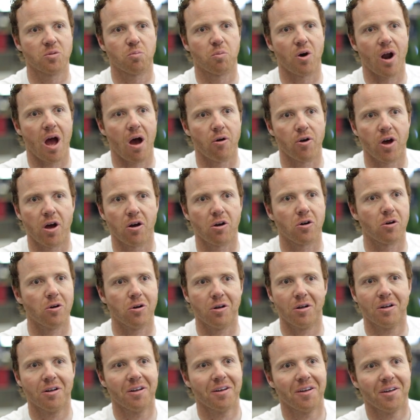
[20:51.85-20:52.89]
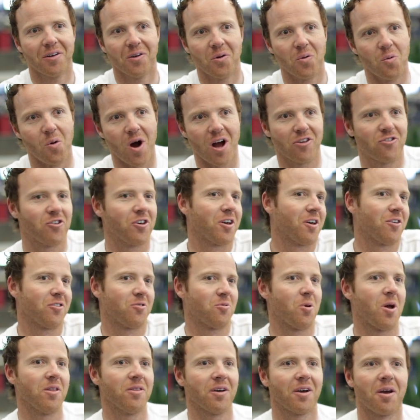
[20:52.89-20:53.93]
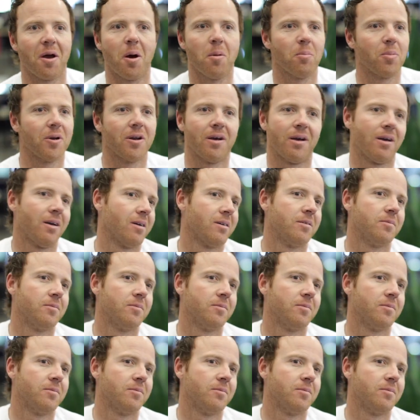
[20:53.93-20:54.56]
proud uncle watching us run the company.